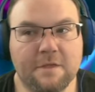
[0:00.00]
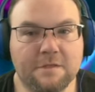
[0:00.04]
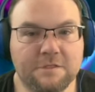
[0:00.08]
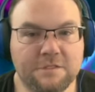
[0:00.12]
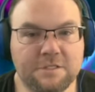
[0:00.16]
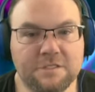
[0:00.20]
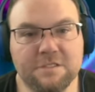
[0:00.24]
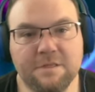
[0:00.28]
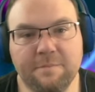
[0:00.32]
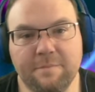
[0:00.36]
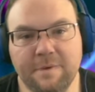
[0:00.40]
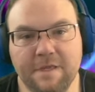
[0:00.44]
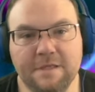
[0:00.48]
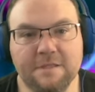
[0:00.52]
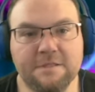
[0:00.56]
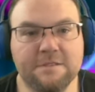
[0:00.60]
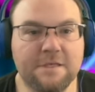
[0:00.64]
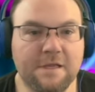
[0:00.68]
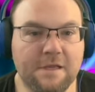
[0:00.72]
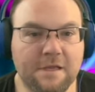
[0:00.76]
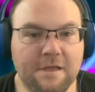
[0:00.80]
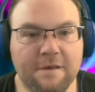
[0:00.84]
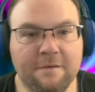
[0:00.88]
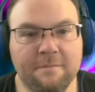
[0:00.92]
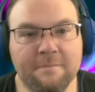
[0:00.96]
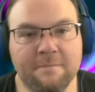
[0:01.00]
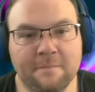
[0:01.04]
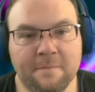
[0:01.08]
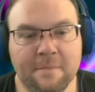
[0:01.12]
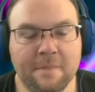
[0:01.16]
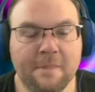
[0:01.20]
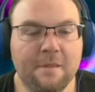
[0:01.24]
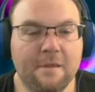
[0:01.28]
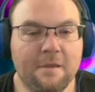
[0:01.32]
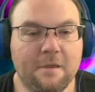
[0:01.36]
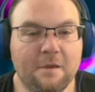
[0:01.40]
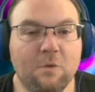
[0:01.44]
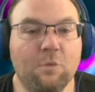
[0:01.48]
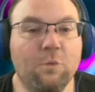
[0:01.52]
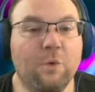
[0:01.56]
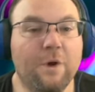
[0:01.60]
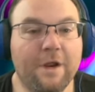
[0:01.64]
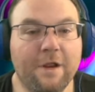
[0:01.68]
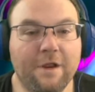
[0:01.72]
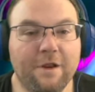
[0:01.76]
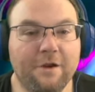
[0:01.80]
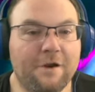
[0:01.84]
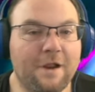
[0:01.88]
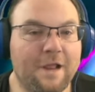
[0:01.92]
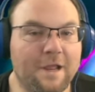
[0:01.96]
Just depends on
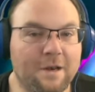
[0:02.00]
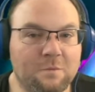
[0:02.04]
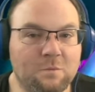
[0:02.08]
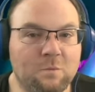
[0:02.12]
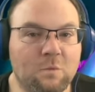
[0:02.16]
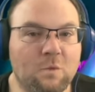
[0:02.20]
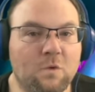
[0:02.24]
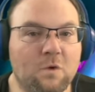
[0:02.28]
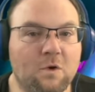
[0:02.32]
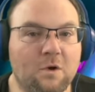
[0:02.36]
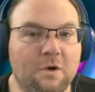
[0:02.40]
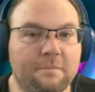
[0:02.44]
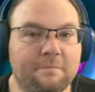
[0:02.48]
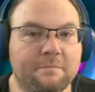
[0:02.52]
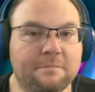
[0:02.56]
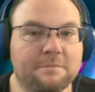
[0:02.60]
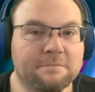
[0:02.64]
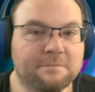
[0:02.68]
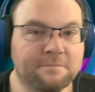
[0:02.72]
where you're at in war.